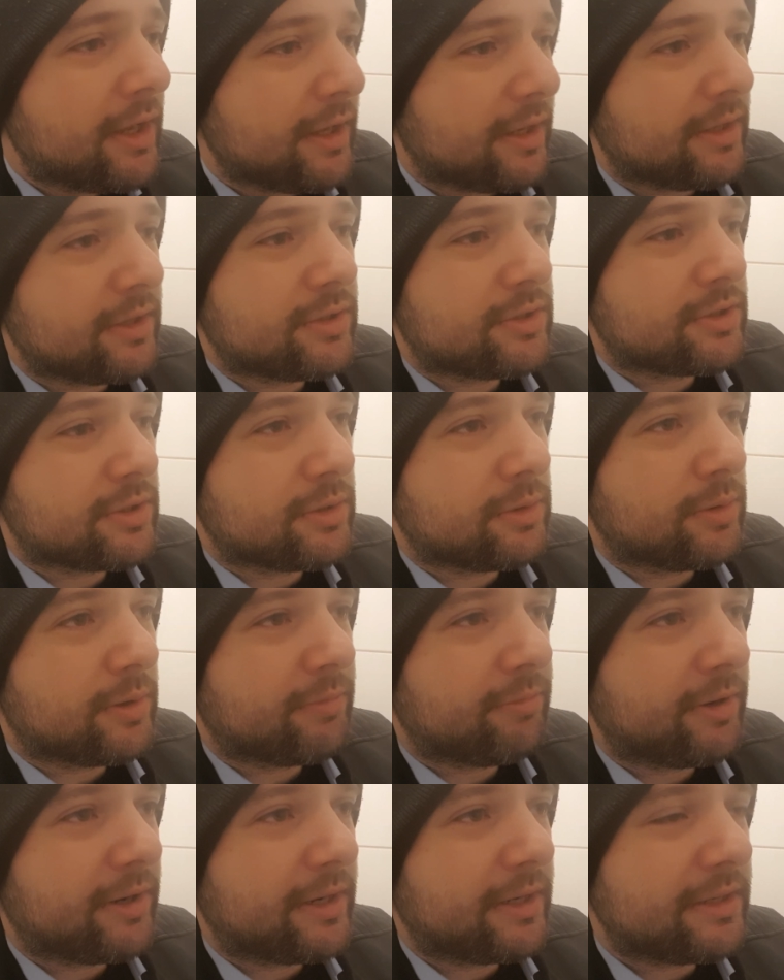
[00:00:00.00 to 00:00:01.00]
into a
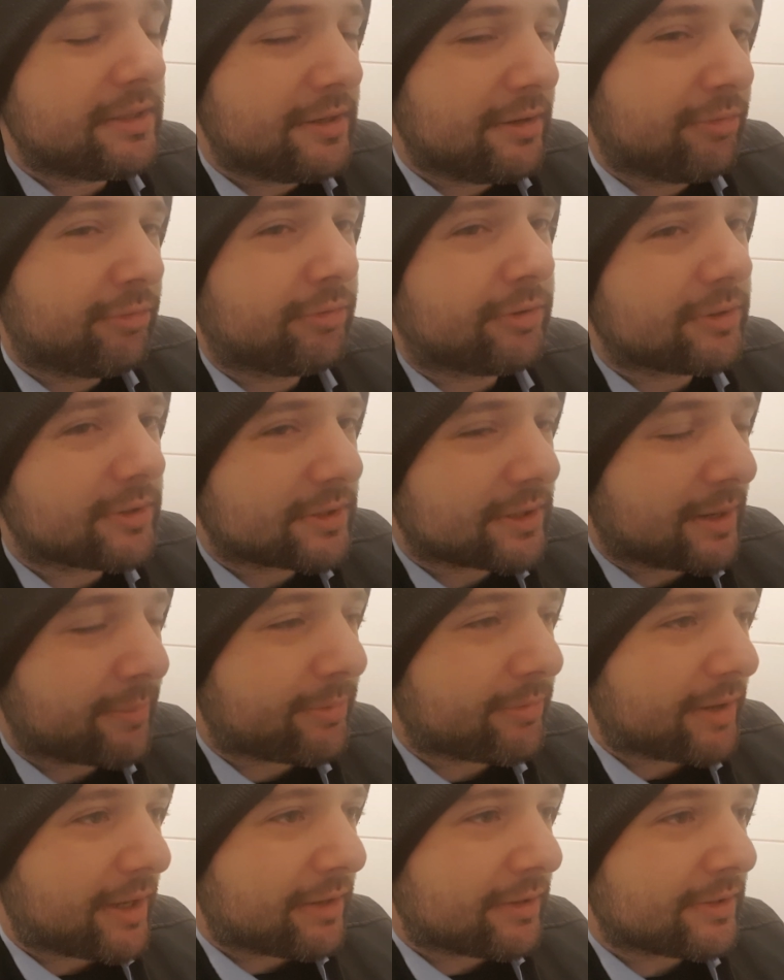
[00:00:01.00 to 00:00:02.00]
very different
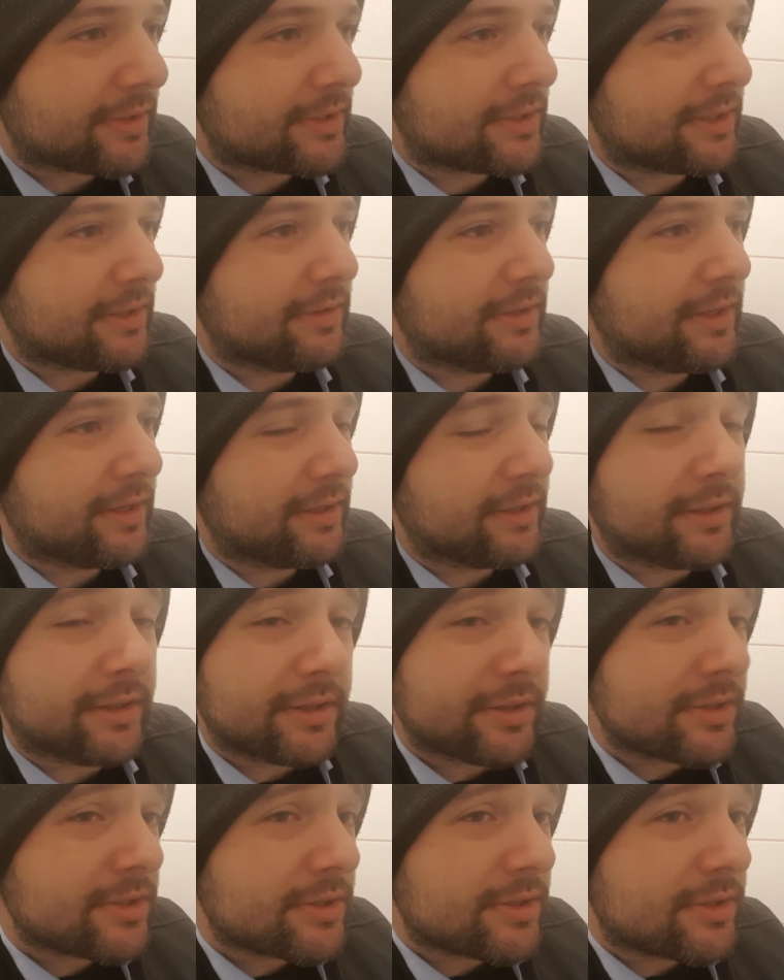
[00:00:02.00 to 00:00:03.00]
type of entity than it
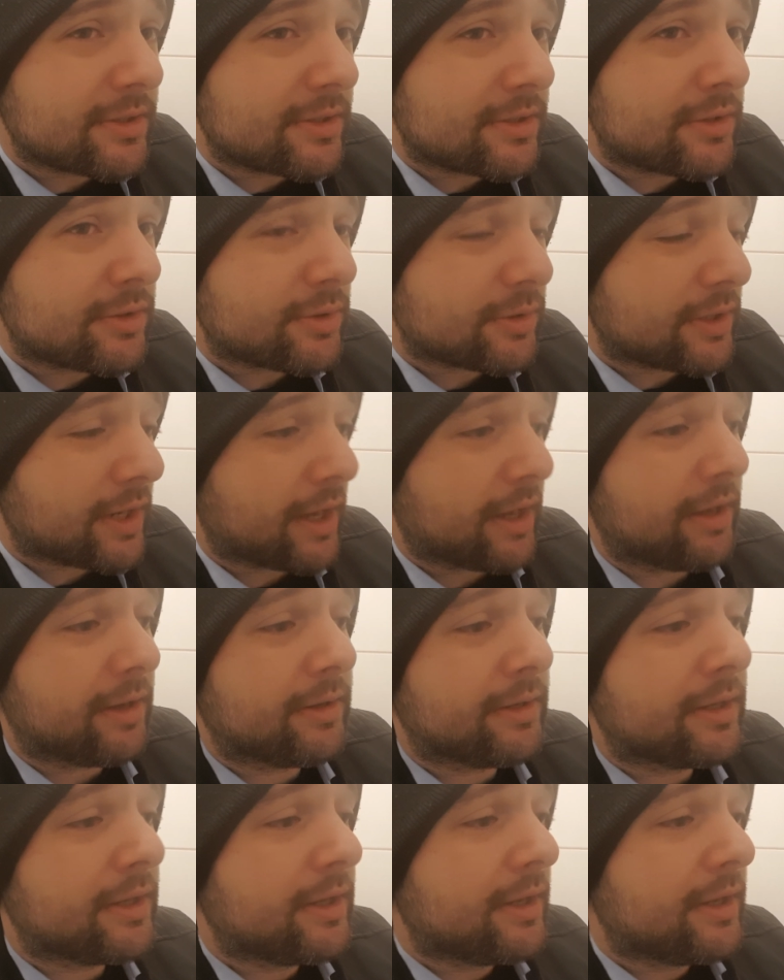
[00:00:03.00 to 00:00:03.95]
is today.